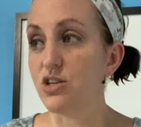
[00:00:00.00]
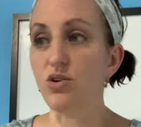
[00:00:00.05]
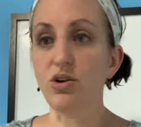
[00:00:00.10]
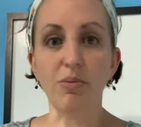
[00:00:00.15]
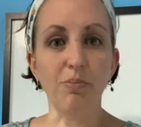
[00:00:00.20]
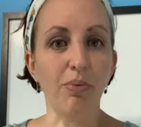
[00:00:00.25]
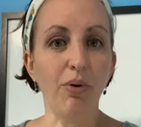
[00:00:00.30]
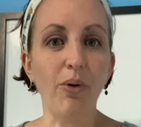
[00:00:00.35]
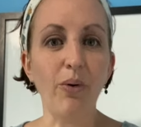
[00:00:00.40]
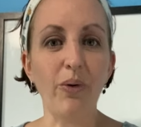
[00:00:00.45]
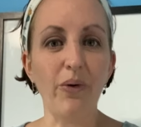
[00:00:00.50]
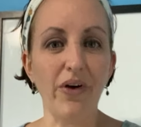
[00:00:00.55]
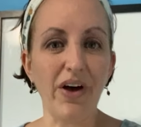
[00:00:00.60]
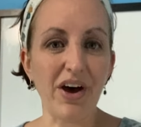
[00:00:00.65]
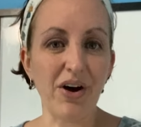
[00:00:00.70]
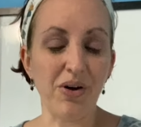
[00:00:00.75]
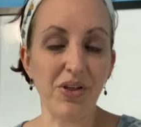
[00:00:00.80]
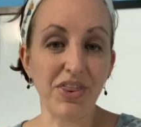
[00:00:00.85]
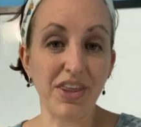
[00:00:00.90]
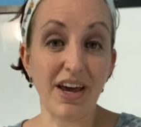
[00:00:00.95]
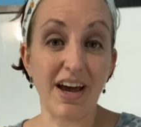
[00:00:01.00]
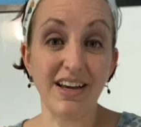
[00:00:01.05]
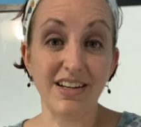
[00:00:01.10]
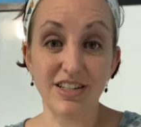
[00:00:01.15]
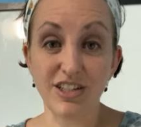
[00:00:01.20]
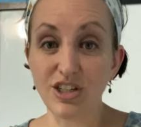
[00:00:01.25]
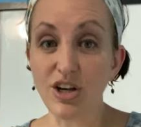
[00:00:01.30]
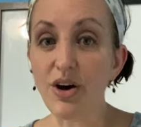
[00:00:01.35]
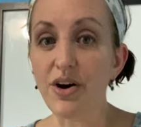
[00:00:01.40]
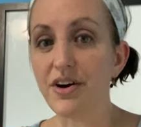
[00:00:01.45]
You can pull out that
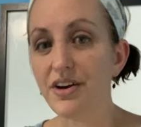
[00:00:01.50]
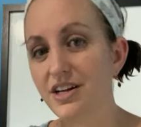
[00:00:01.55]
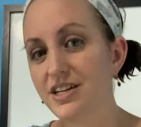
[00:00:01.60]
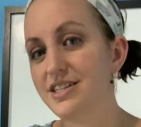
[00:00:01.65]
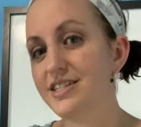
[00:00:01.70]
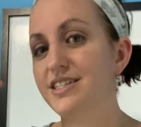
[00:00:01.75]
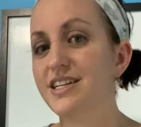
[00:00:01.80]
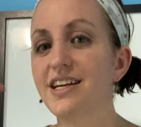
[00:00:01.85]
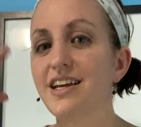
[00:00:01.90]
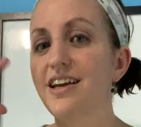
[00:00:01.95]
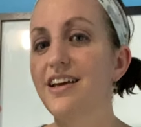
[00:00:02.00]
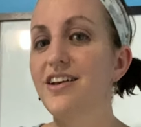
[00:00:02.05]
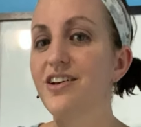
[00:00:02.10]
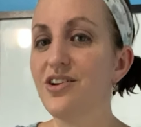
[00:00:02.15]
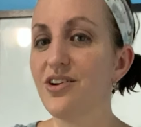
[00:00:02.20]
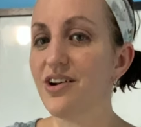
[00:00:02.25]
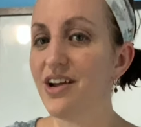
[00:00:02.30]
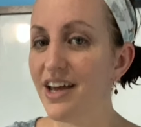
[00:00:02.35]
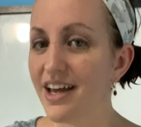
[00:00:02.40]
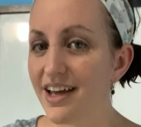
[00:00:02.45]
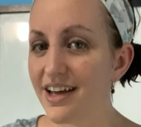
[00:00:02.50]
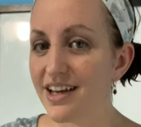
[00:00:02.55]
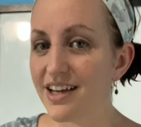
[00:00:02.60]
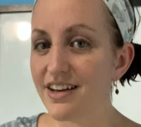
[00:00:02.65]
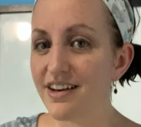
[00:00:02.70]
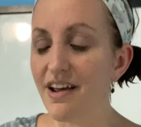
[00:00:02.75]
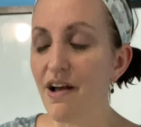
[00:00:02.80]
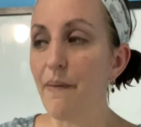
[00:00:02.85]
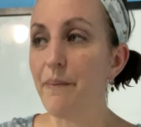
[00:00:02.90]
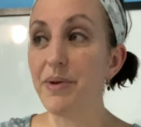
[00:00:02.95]
song and sing it in your
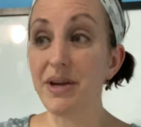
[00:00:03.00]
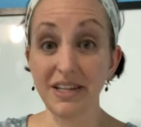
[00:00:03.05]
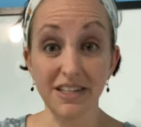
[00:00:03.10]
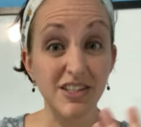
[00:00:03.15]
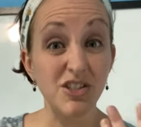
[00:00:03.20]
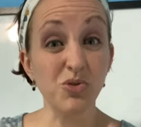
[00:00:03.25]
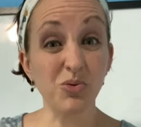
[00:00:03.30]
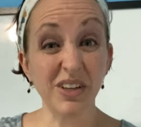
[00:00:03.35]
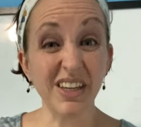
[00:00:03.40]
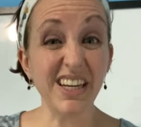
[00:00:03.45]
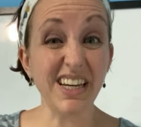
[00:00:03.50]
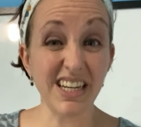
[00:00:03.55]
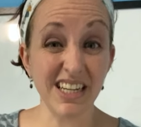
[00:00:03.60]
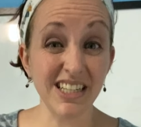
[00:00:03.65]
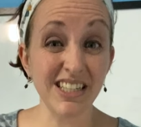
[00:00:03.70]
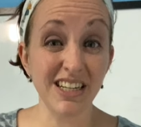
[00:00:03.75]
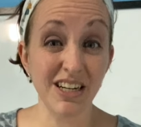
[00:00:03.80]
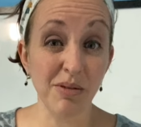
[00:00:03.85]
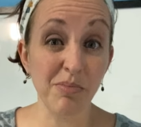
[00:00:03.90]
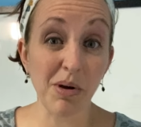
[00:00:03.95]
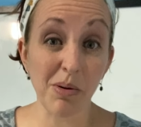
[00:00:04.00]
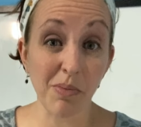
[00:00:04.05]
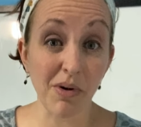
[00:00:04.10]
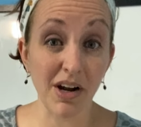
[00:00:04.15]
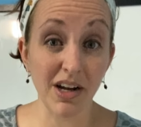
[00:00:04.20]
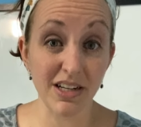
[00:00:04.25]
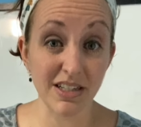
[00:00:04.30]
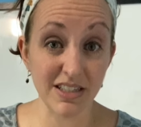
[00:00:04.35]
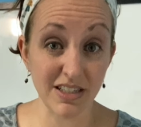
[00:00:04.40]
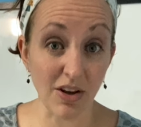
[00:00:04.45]
head, because it's really easy to
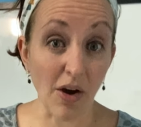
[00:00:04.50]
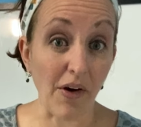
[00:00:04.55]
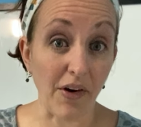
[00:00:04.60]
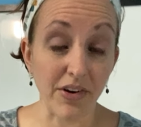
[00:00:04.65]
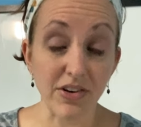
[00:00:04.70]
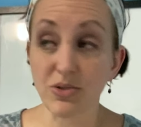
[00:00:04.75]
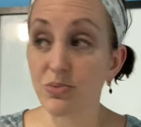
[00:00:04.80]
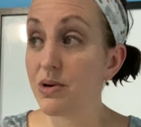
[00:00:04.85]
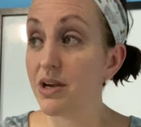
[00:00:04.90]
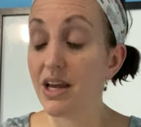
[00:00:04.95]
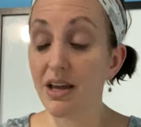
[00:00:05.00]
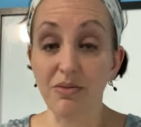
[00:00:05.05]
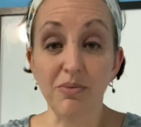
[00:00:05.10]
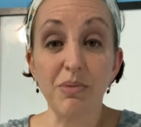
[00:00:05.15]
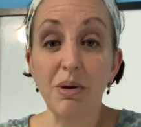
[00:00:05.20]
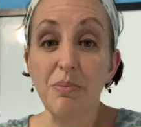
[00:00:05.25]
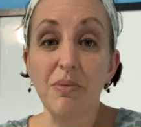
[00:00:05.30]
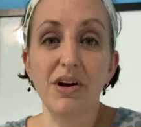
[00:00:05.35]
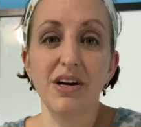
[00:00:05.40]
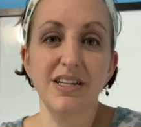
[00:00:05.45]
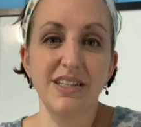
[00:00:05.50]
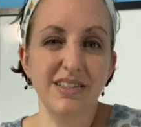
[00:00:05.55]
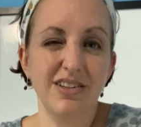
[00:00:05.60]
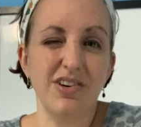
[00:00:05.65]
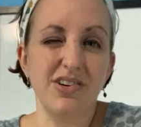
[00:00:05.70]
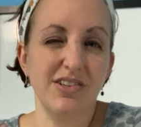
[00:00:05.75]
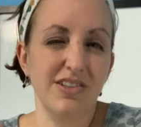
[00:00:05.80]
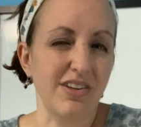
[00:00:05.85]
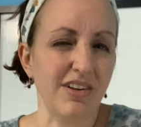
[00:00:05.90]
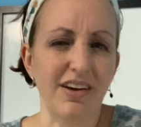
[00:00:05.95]
memorize songs. We can memorize
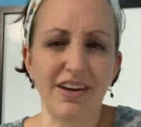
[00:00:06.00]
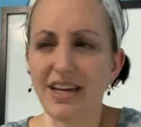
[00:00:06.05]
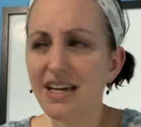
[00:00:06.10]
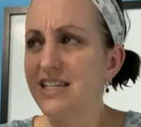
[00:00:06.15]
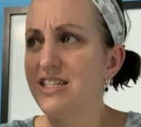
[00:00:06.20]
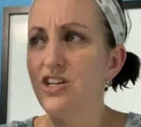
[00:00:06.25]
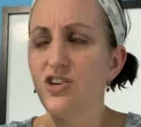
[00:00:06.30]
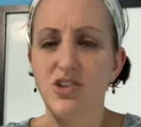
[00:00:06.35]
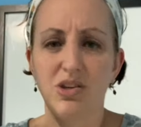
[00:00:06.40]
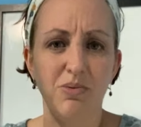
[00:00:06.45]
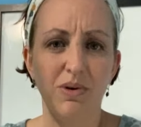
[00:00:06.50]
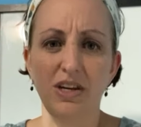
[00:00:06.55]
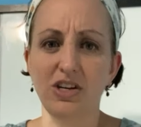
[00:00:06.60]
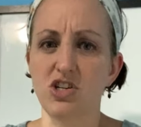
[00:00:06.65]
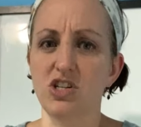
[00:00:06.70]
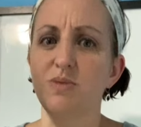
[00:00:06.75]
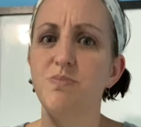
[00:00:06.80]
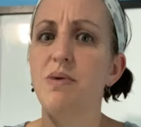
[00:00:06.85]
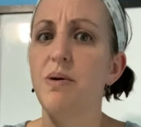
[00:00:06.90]
songs a lot easier than we can just